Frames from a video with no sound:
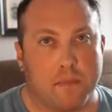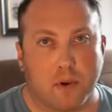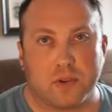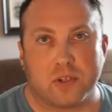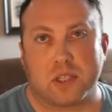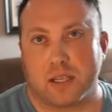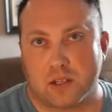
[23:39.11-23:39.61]

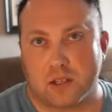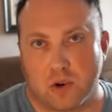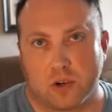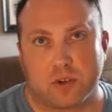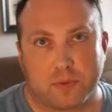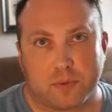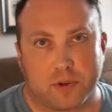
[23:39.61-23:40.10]
Most things in
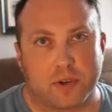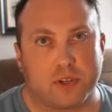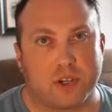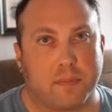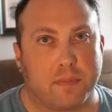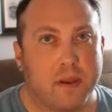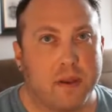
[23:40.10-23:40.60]

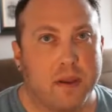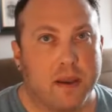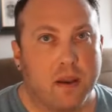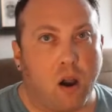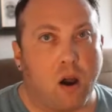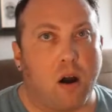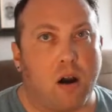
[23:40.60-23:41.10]
entrepreneurship
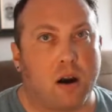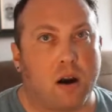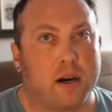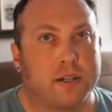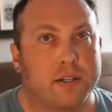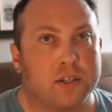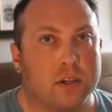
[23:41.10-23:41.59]
are,
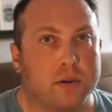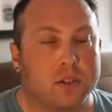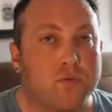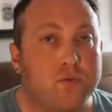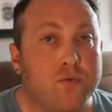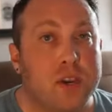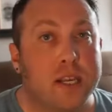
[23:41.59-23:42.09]
and so it's
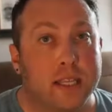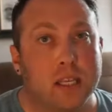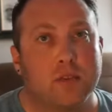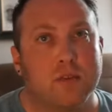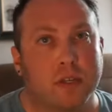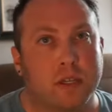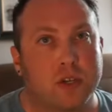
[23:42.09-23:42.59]
really,
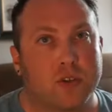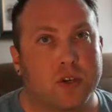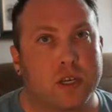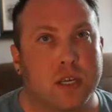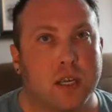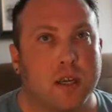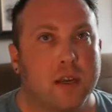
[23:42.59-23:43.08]
really
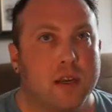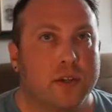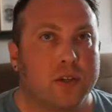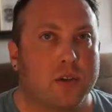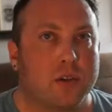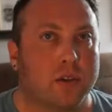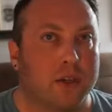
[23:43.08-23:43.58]
tricky
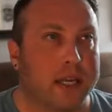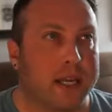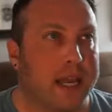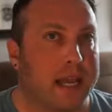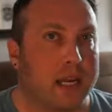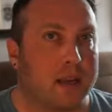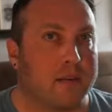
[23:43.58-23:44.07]
to look
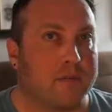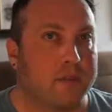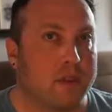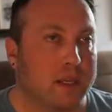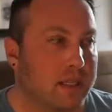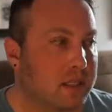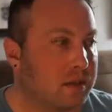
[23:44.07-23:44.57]
at any of
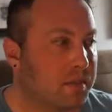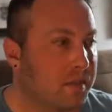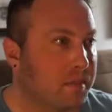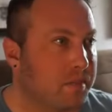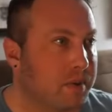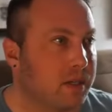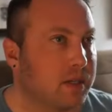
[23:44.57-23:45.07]
these
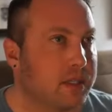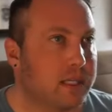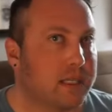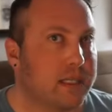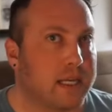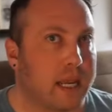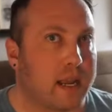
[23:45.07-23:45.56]
bills
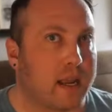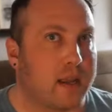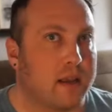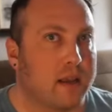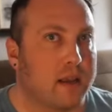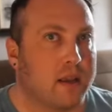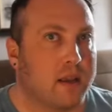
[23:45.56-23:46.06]
and say,
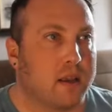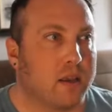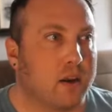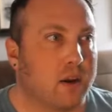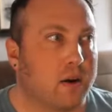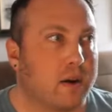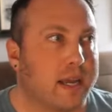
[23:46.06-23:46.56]

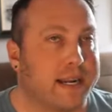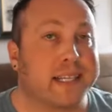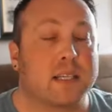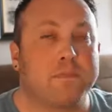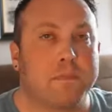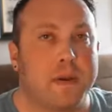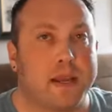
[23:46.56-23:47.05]

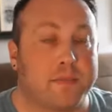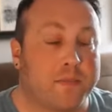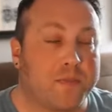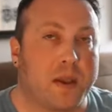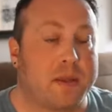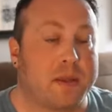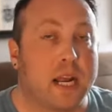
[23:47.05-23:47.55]

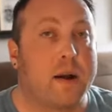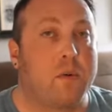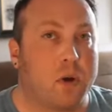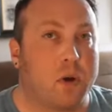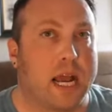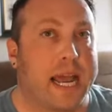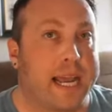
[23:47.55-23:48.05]

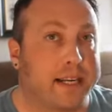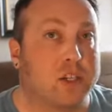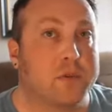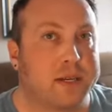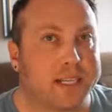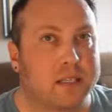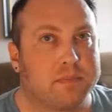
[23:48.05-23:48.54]
I
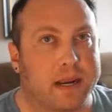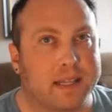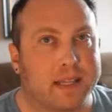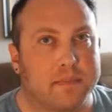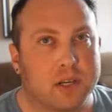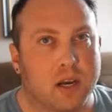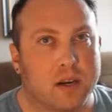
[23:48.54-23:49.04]
do expect
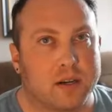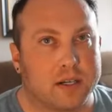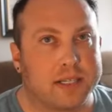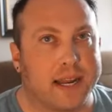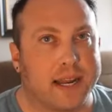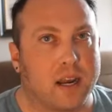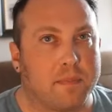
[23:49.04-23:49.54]
them to
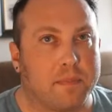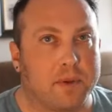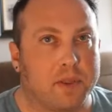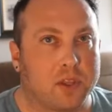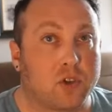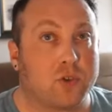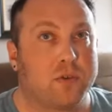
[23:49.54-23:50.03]
understand it, but
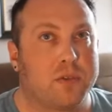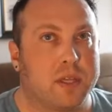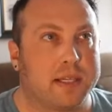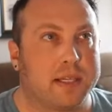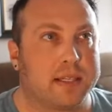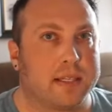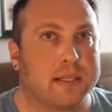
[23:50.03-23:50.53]
the truth
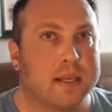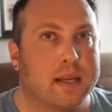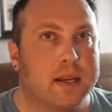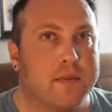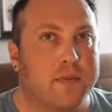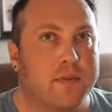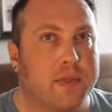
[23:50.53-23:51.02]
is
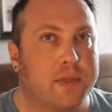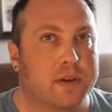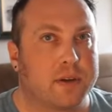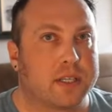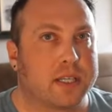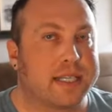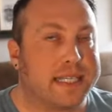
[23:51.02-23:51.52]

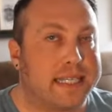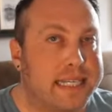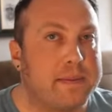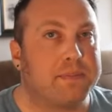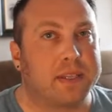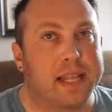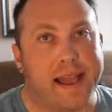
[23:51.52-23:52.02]
there's a
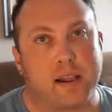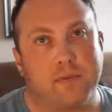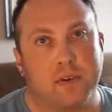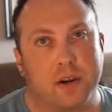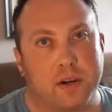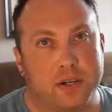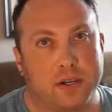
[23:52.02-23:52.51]
deep lack of
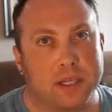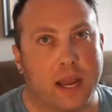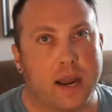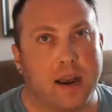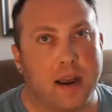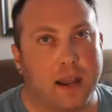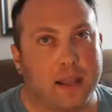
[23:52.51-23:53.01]

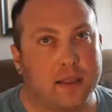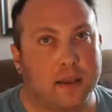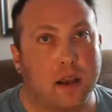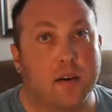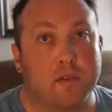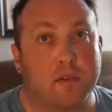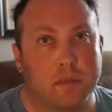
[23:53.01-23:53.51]
understanding at the
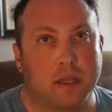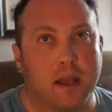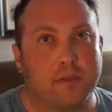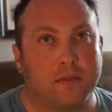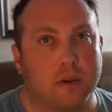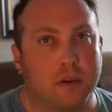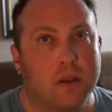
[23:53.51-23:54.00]
government
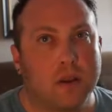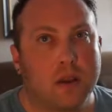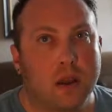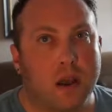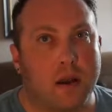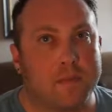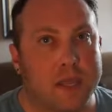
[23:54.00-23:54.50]
level,
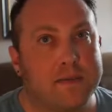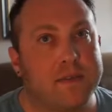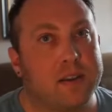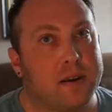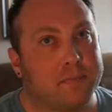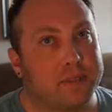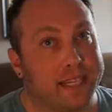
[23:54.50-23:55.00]
even
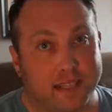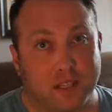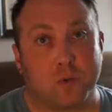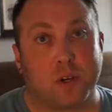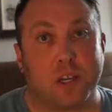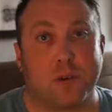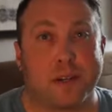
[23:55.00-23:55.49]
in places
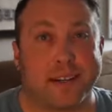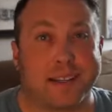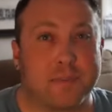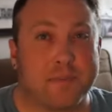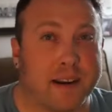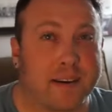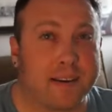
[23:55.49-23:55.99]
where you would
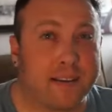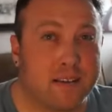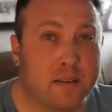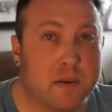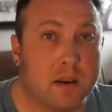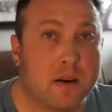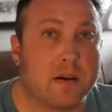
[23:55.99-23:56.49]
expect there to
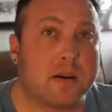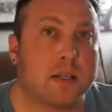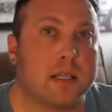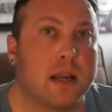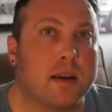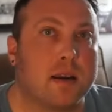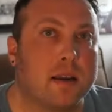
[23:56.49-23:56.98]
be
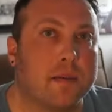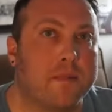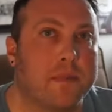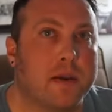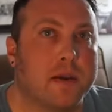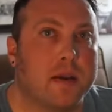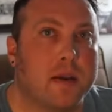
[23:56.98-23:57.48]
understanding.
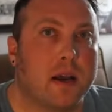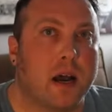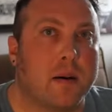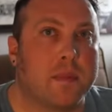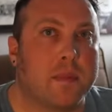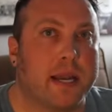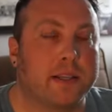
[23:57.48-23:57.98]

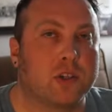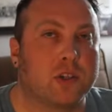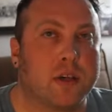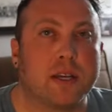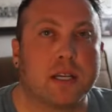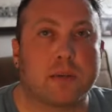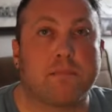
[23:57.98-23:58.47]
And so I
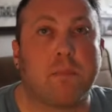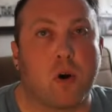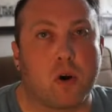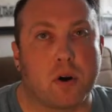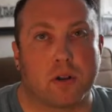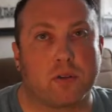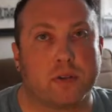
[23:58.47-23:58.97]
think it's
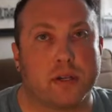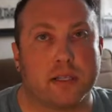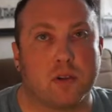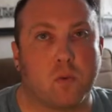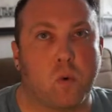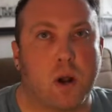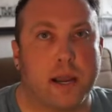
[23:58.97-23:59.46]
part of the
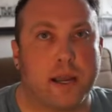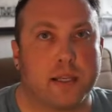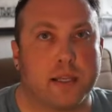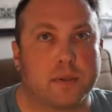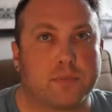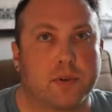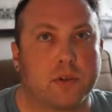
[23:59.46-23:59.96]
reason why
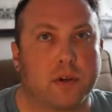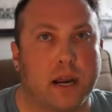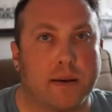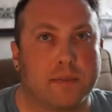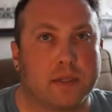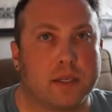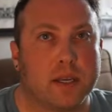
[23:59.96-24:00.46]
these
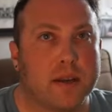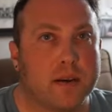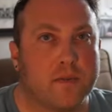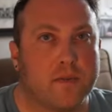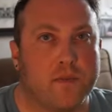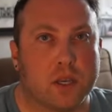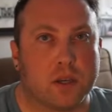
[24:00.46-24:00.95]
programs
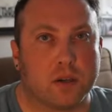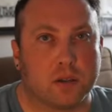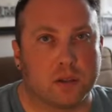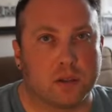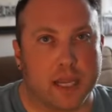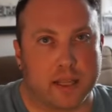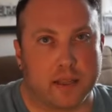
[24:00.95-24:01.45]
feel
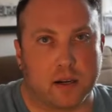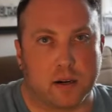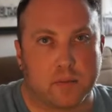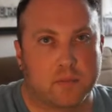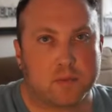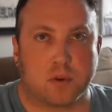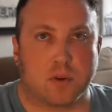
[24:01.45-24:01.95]
like they're
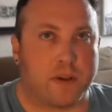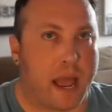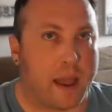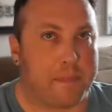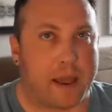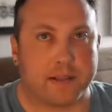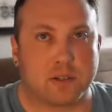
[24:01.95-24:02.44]
sort of
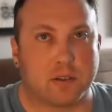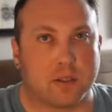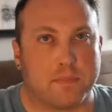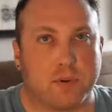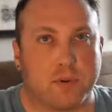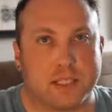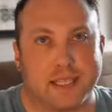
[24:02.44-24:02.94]
haphazardly
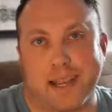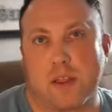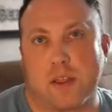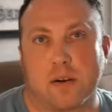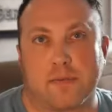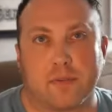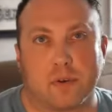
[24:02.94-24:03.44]
put
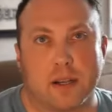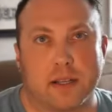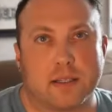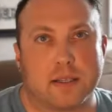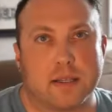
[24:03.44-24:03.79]
together for us.